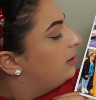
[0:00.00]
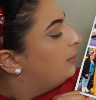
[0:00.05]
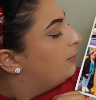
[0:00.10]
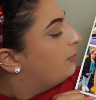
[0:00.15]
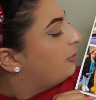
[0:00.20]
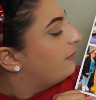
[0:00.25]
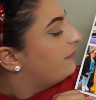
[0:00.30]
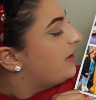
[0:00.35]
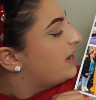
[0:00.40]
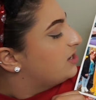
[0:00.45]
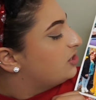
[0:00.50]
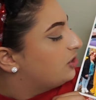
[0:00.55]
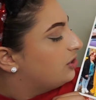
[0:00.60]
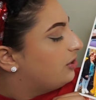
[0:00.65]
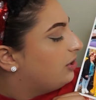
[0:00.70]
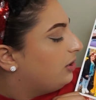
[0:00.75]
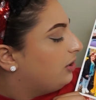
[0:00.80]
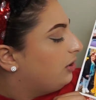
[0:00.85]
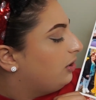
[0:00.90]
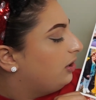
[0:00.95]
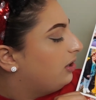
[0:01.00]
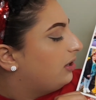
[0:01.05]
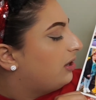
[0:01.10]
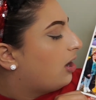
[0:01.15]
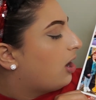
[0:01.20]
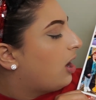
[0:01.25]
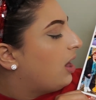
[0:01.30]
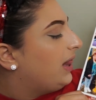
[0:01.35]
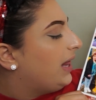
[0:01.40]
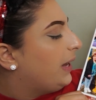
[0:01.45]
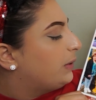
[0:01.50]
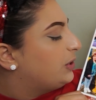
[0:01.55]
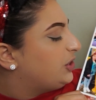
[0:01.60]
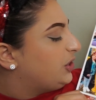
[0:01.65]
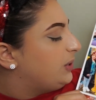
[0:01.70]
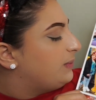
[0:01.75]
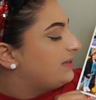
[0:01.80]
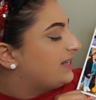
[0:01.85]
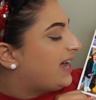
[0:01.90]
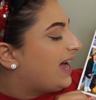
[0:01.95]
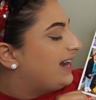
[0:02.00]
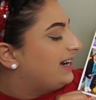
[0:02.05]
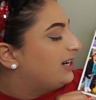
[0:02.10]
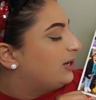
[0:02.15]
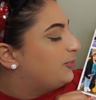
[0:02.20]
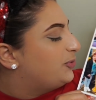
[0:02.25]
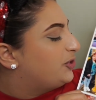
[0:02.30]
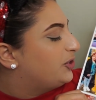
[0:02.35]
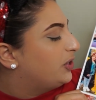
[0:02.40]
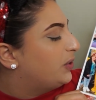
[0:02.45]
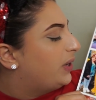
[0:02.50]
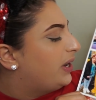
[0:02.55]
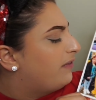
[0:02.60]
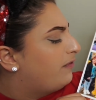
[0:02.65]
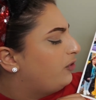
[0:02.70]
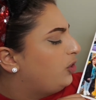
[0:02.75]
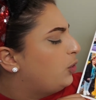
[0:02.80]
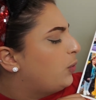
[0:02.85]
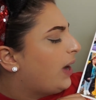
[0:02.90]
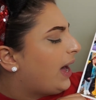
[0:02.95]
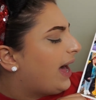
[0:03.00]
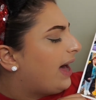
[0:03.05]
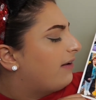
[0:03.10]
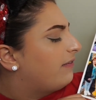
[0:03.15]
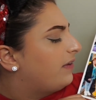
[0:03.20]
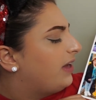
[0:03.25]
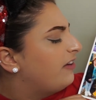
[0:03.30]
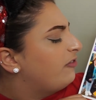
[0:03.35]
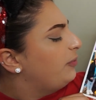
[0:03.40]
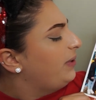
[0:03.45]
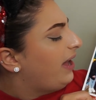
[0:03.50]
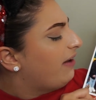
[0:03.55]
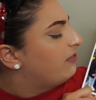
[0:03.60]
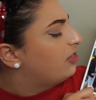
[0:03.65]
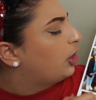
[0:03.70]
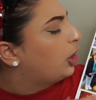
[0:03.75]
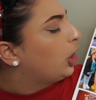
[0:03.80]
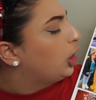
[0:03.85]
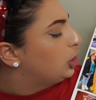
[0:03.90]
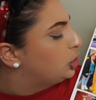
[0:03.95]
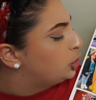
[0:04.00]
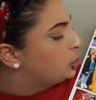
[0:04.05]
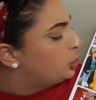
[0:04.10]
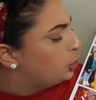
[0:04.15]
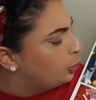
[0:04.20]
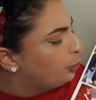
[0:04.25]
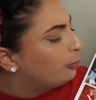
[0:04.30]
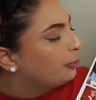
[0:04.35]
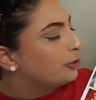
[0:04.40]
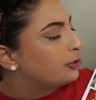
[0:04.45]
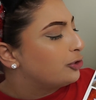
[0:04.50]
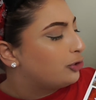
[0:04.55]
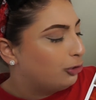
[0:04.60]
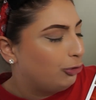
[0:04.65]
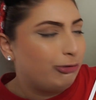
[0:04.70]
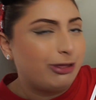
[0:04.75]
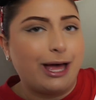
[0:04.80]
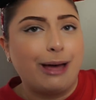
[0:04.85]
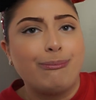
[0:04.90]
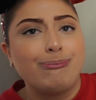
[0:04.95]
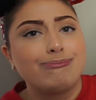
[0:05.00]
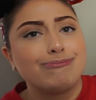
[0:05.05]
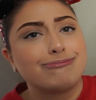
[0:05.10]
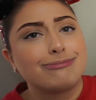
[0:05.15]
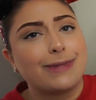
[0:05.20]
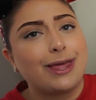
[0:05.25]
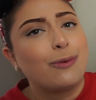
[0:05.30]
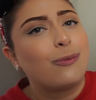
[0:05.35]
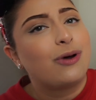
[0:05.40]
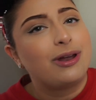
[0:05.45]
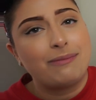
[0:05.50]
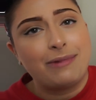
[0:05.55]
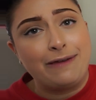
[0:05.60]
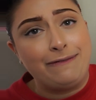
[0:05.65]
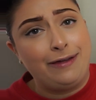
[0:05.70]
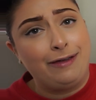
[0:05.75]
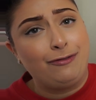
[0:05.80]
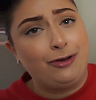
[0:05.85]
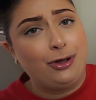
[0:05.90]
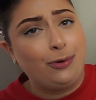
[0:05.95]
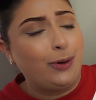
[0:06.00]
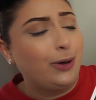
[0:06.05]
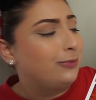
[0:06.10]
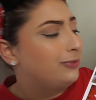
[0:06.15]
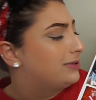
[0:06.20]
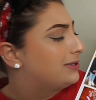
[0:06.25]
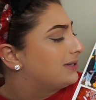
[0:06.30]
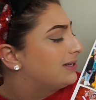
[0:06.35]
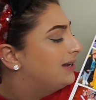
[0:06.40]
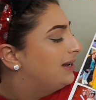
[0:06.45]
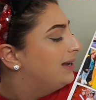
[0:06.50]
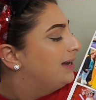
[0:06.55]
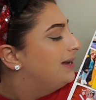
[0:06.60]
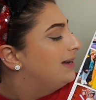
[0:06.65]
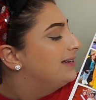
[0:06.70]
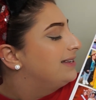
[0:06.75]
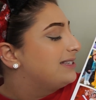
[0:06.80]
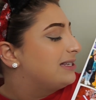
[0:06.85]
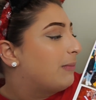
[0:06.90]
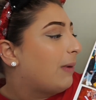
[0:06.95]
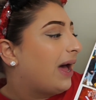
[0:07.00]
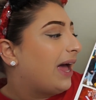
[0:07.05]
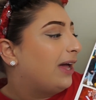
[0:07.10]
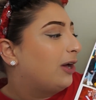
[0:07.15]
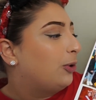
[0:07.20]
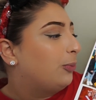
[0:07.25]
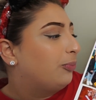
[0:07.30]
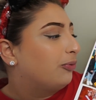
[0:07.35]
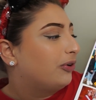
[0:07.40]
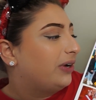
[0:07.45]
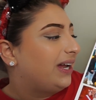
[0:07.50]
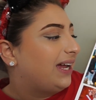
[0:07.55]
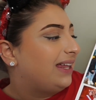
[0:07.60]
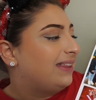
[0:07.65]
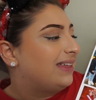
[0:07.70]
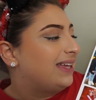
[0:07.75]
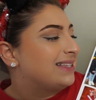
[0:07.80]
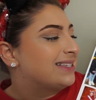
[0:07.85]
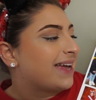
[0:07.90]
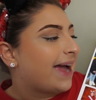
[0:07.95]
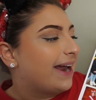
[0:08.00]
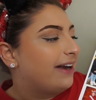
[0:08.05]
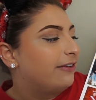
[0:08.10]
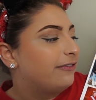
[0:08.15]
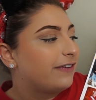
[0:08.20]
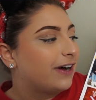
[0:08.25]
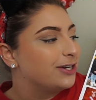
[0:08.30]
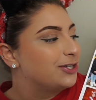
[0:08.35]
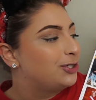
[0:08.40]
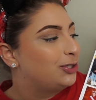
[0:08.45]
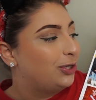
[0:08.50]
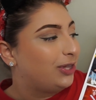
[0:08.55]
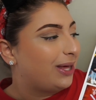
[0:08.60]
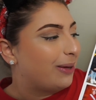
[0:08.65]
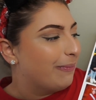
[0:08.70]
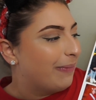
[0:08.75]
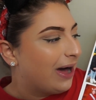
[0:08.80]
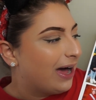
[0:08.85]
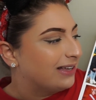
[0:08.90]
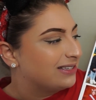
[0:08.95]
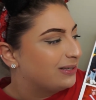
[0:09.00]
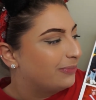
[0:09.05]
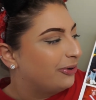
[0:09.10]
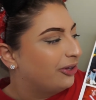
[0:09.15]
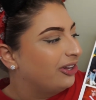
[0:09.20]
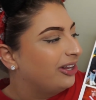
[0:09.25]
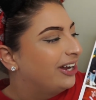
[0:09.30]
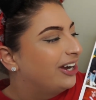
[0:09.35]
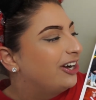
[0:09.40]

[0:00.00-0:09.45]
professional, all our dreams can come true if we have the courage to pursue them. One of my favorite quotes. Smile, breathe, it's kind of fun to do the impossible,